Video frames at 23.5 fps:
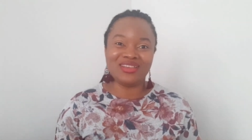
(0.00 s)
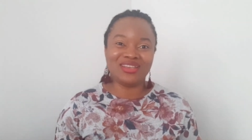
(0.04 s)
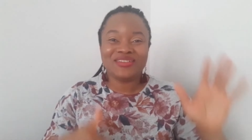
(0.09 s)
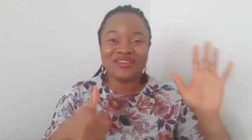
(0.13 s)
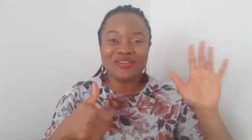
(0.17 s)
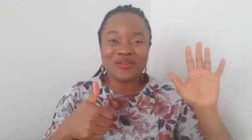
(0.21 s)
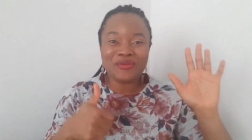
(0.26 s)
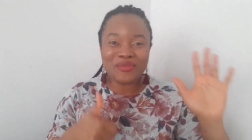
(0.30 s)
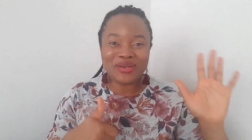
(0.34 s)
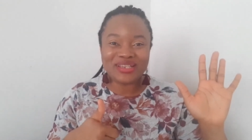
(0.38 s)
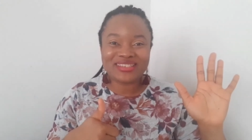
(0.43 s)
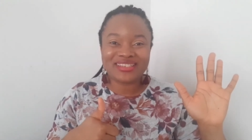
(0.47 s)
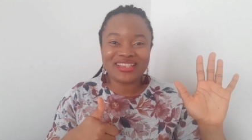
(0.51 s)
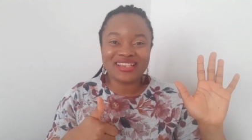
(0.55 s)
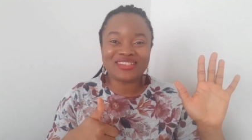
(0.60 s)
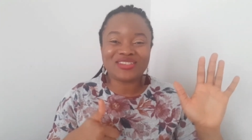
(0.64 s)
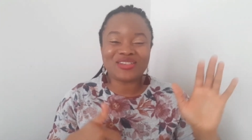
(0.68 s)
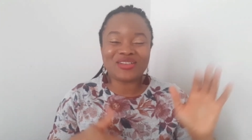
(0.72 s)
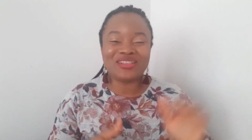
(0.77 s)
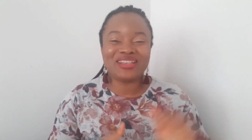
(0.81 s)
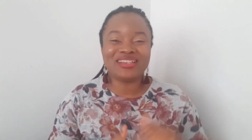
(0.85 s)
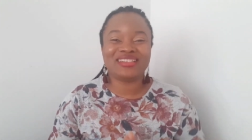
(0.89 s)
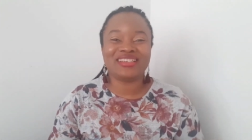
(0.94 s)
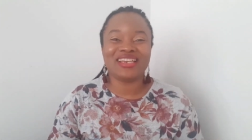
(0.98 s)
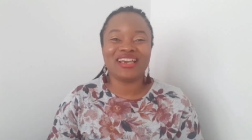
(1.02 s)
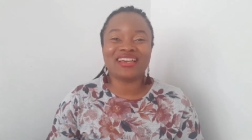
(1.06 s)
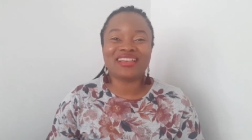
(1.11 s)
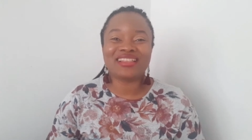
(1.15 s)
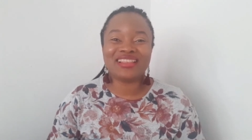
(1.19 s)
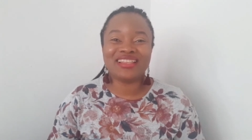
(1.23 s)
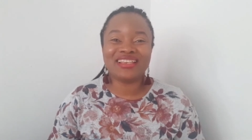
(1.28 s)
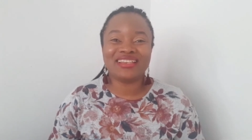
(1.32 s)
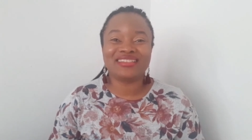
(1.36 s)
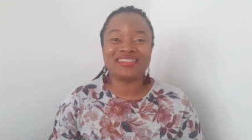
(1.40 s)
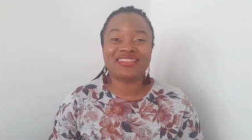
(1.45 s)
So number 6 on the
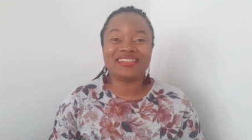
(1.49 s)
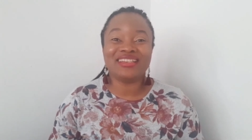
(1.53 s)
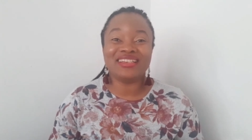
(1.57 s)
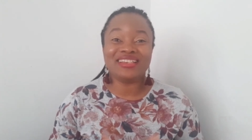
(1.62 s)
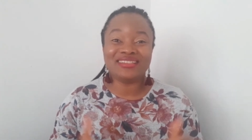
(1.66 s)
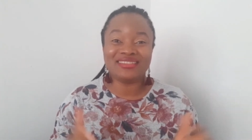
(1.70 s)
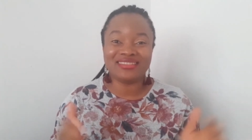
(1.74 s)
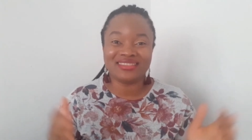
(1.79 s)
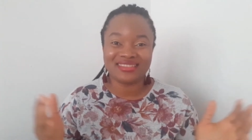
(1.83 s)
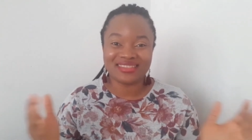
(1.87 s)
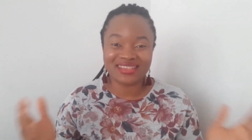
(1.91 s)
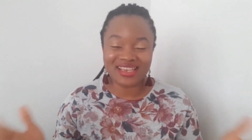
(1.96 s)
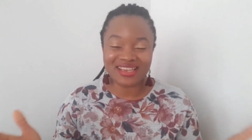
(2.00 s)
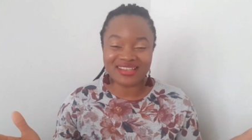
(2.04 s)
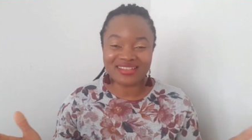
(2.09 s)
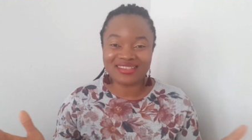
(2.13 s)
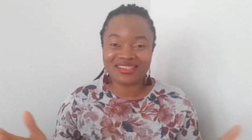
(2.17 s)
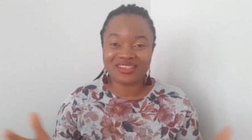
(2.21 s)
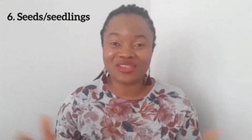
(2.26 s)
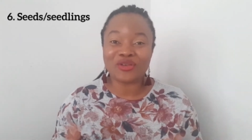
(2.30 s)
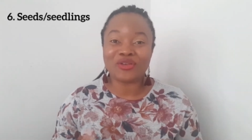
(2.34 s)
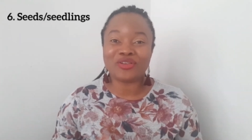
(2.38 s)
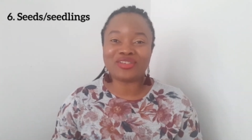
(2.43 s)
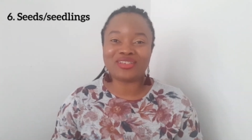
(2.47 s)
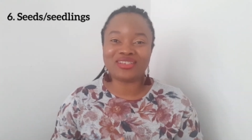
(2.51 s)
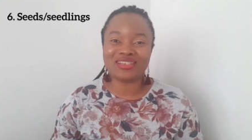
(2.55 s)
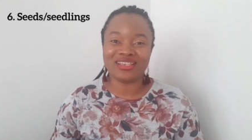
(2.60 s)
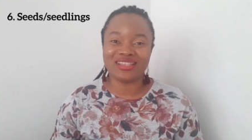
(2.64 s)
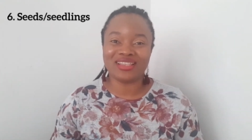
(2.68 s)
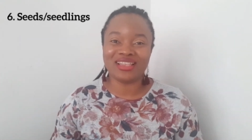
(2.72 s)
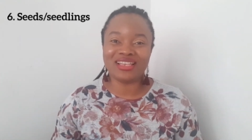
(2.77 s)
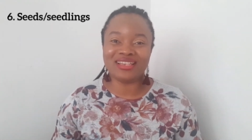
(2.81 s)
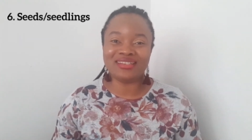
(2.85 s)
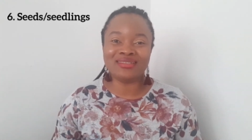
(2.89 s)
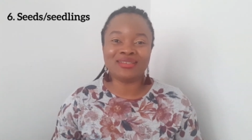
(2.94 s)
checklist is seeds or
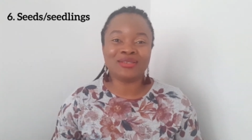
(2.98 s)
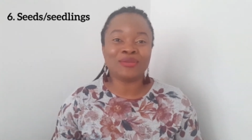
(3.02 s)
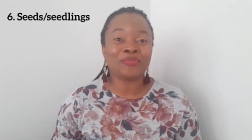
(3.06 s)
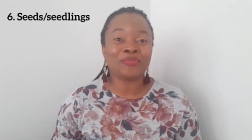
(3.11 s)
seedlings.